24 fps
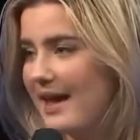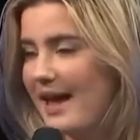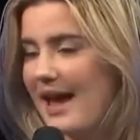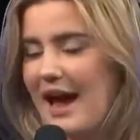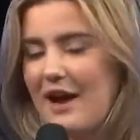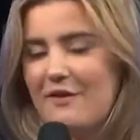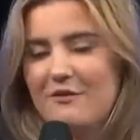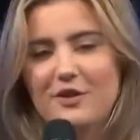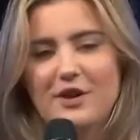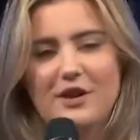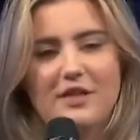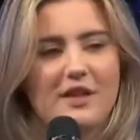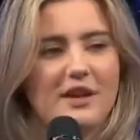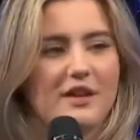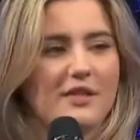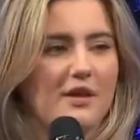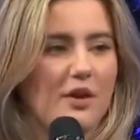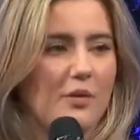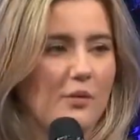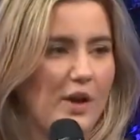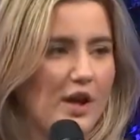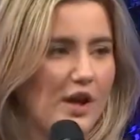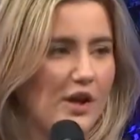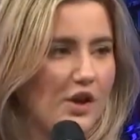Everything
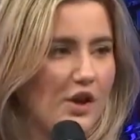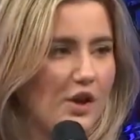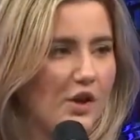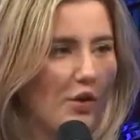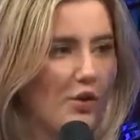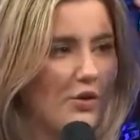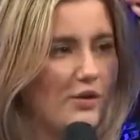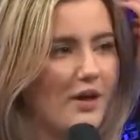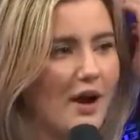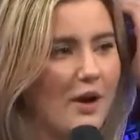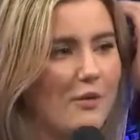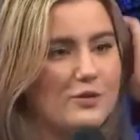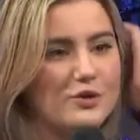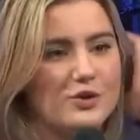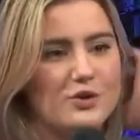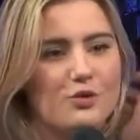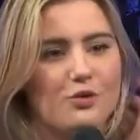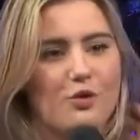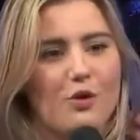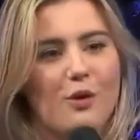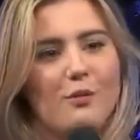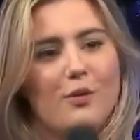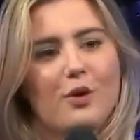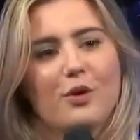that we knew that was
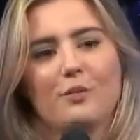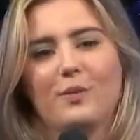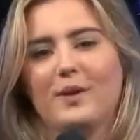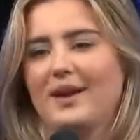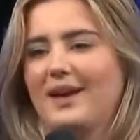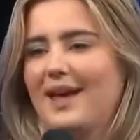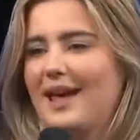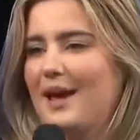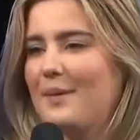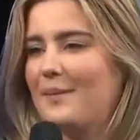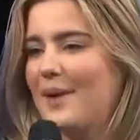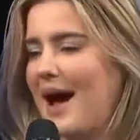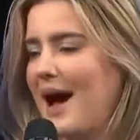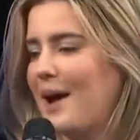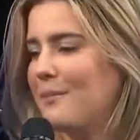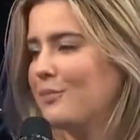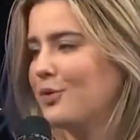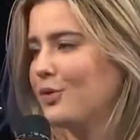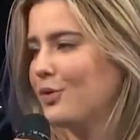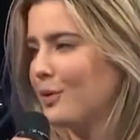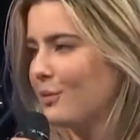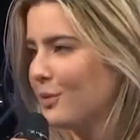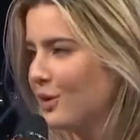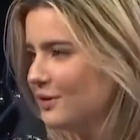normal became
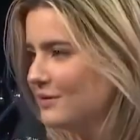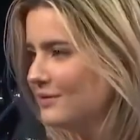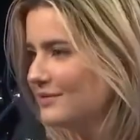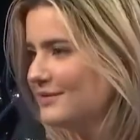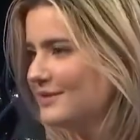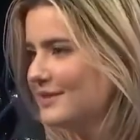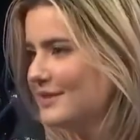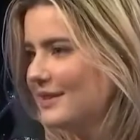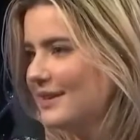abnormal.